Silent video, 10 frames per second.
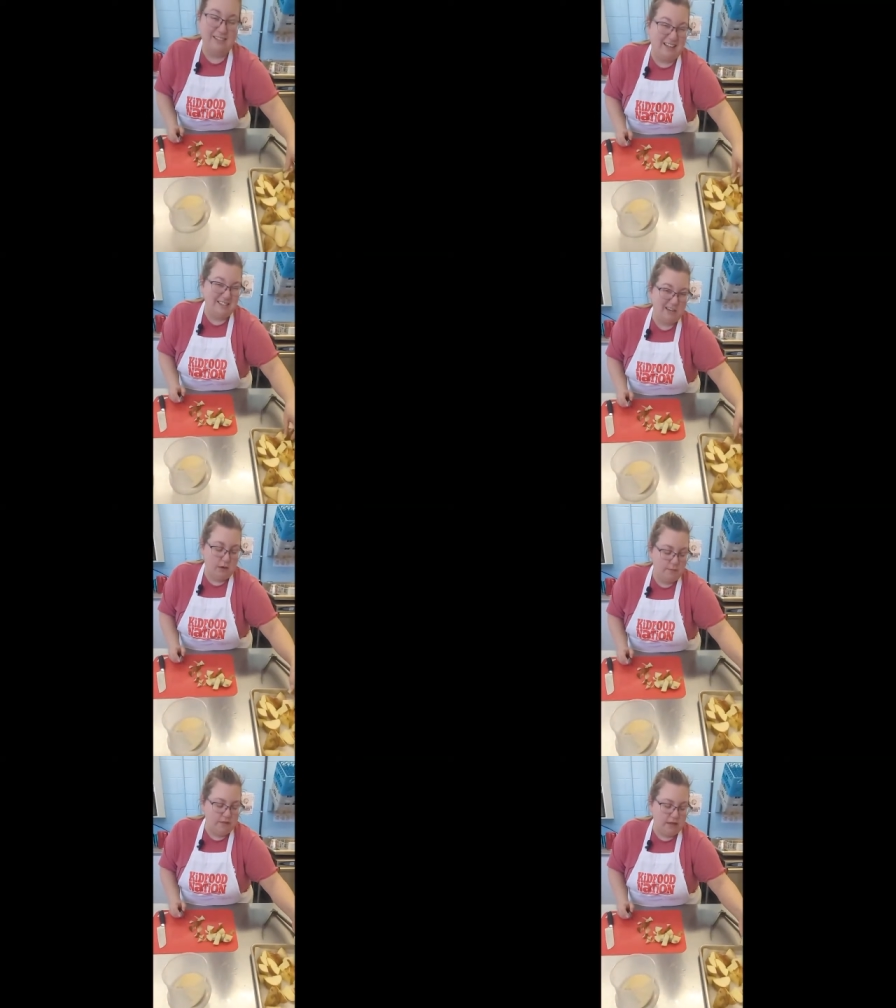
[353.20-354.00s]
less
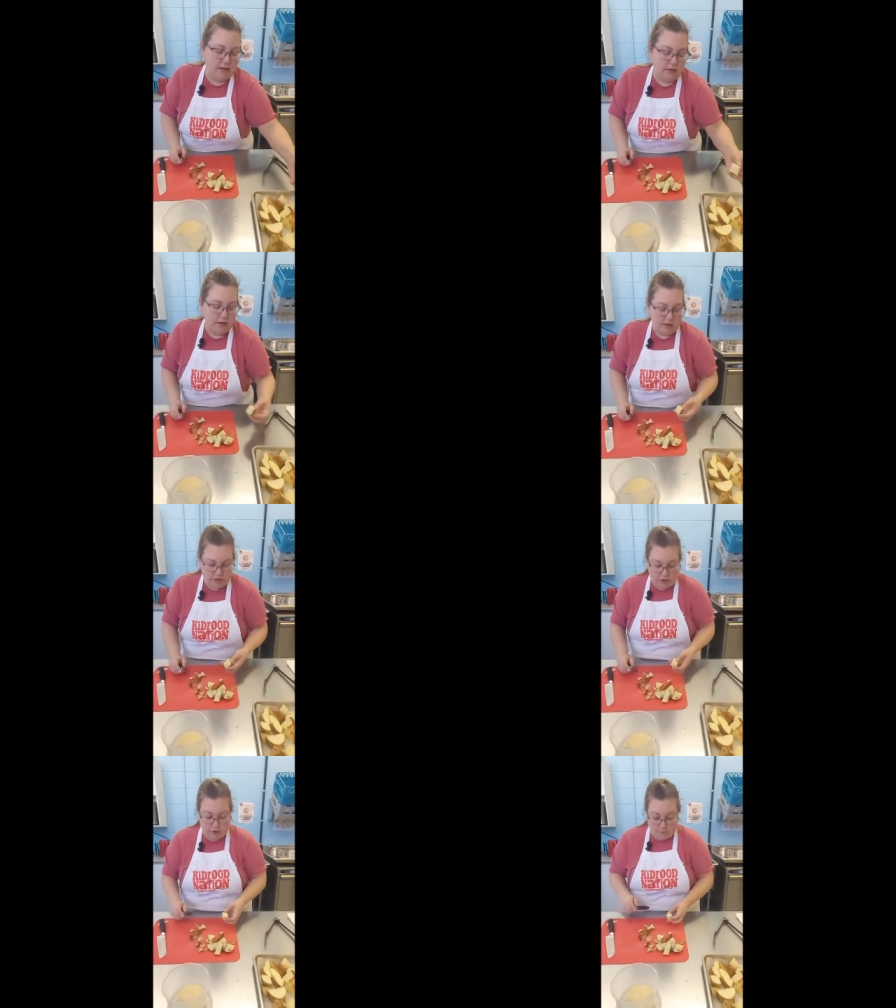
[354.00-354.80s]
time than
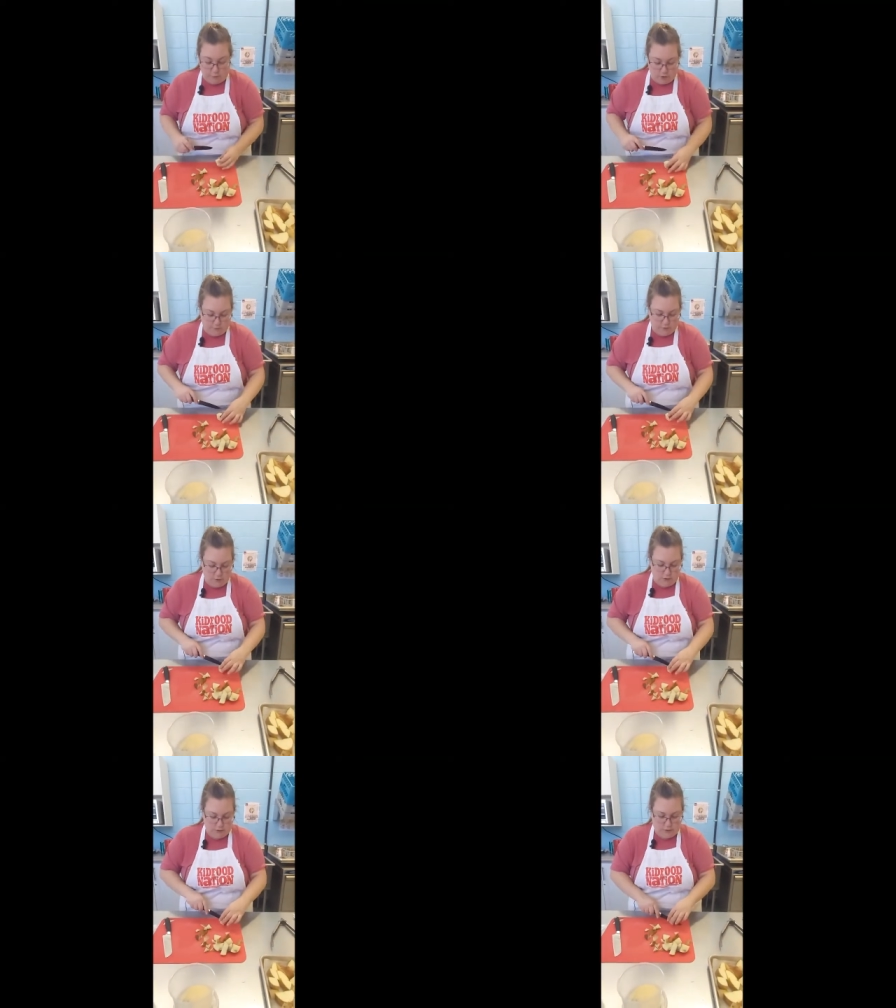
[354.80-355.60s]
chicken or pork
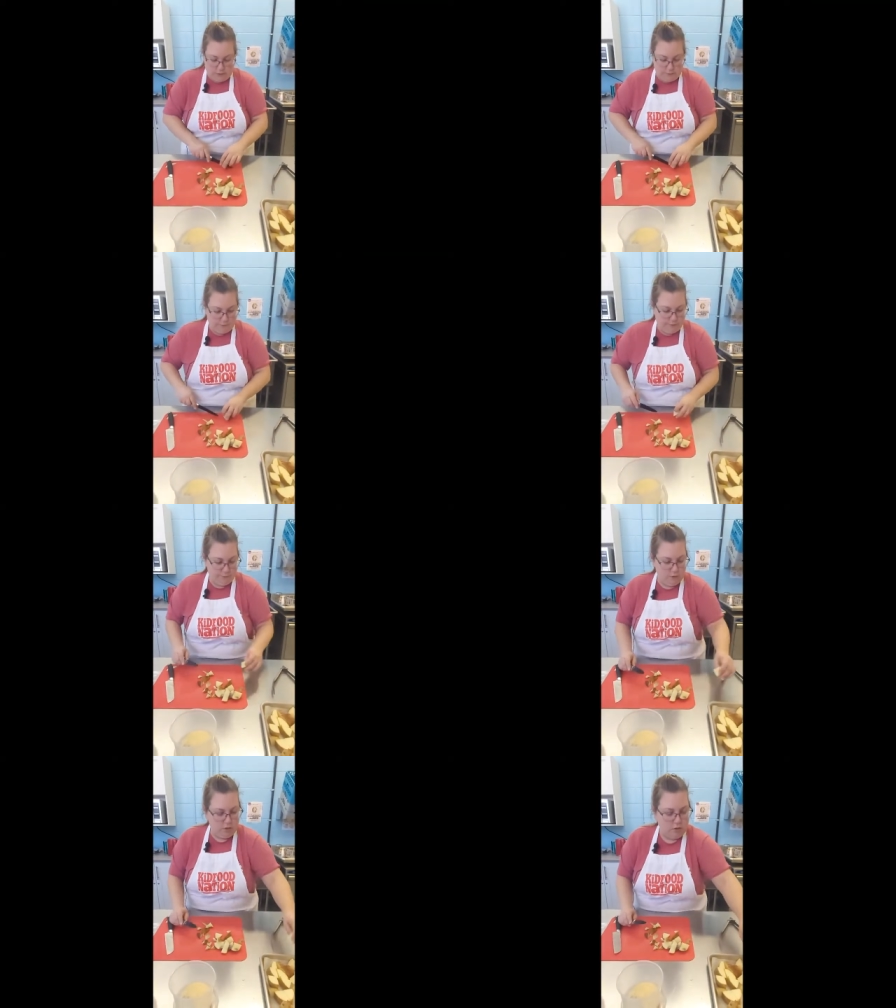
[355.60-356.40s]
products do.
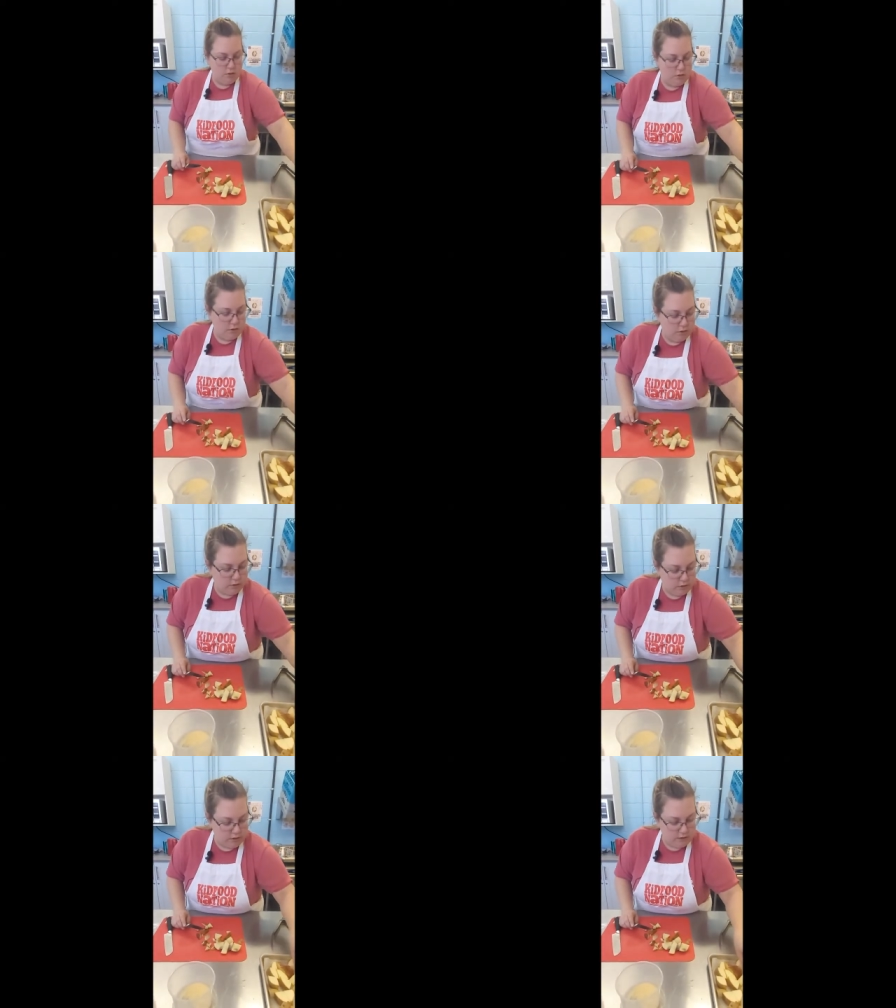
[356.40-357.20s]

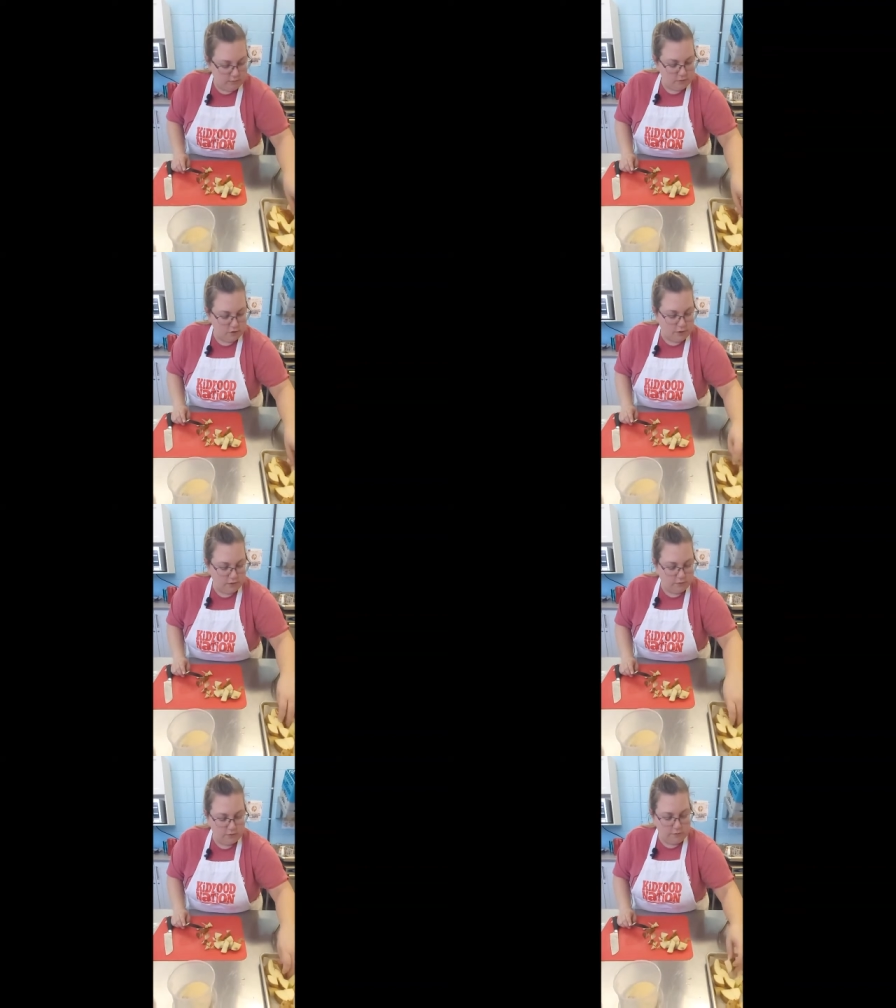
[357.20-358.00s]
Okay, I'm just going through